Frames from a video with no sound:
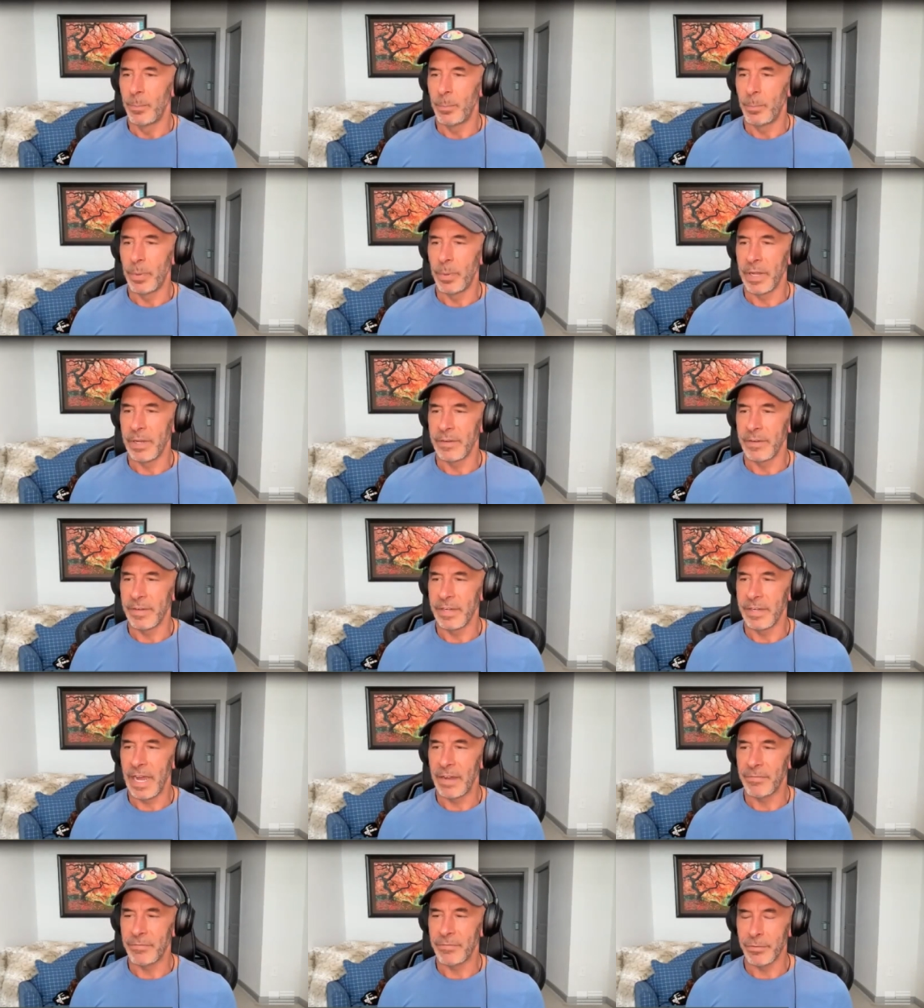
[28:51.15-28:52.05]
But
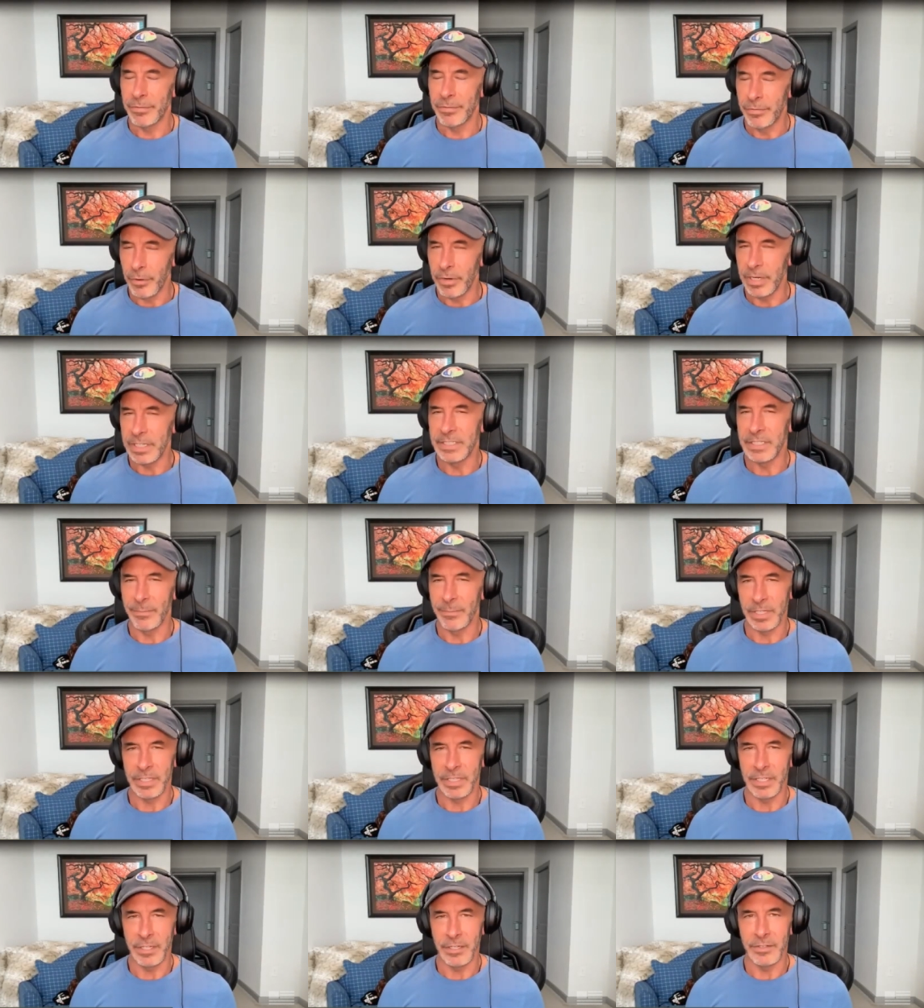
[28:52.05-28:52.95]
after 30
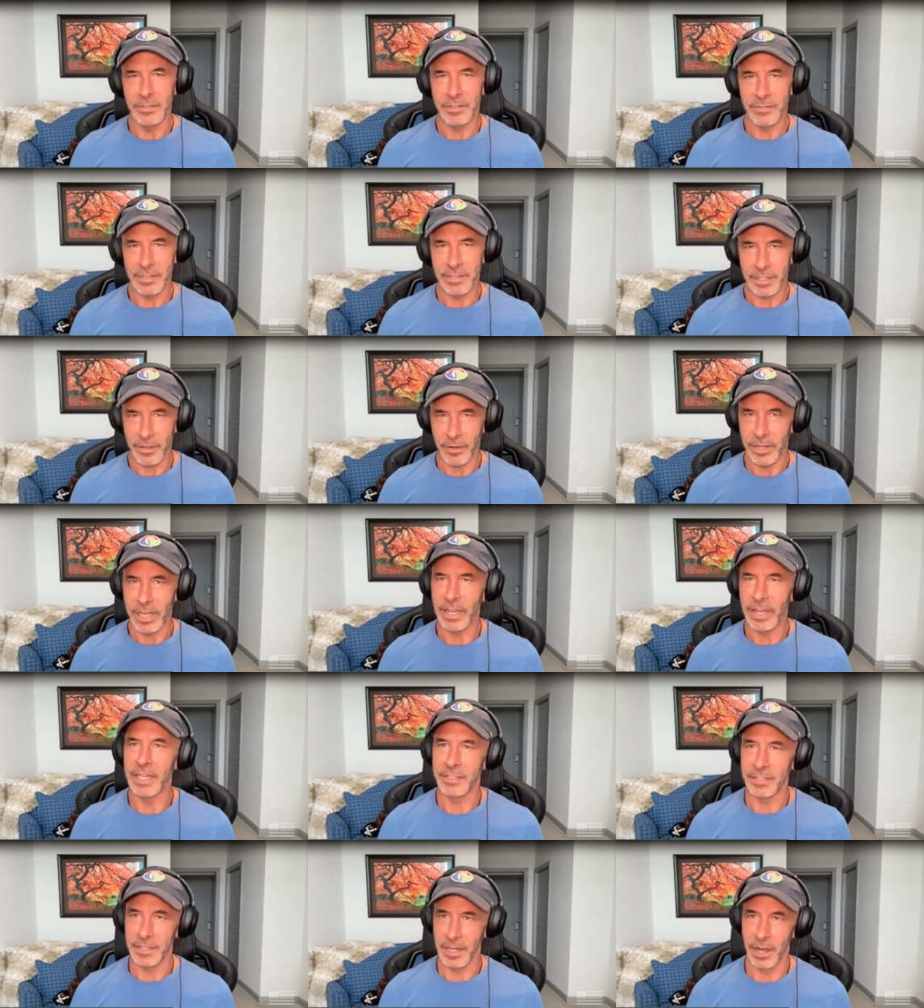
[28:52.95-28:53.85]
something years, I was like, okay,
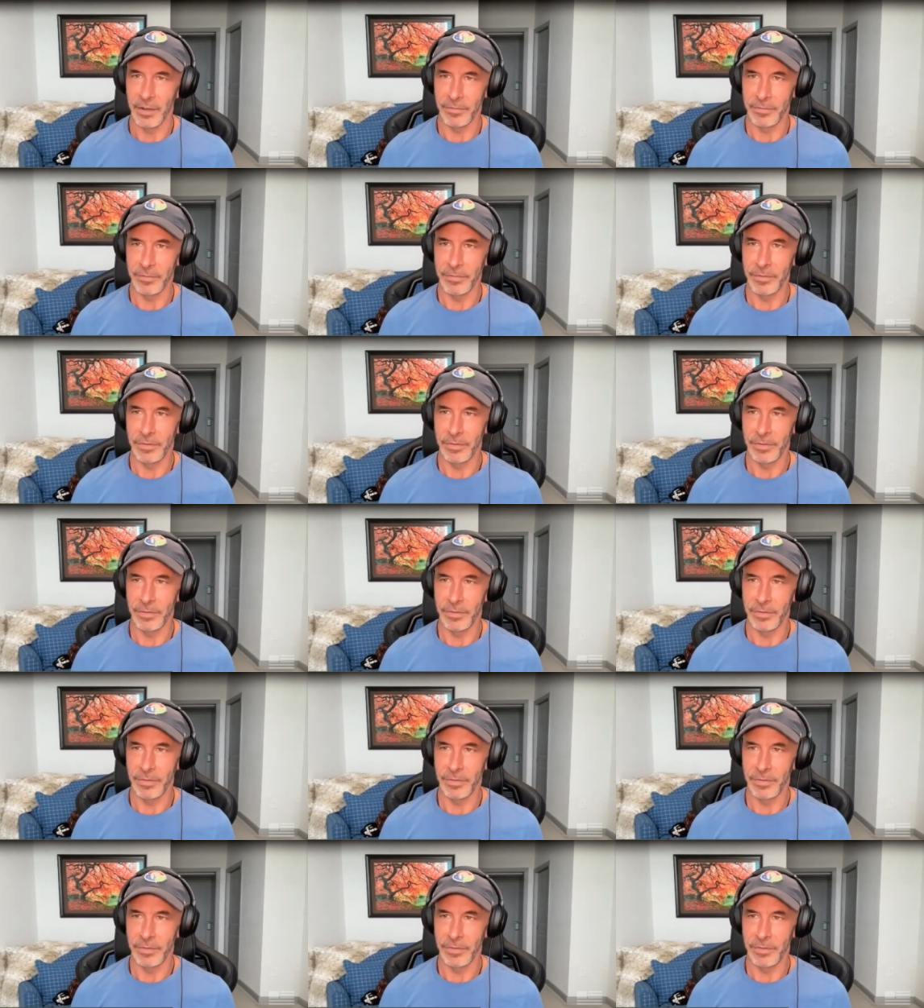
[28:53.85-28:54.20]
it's enough.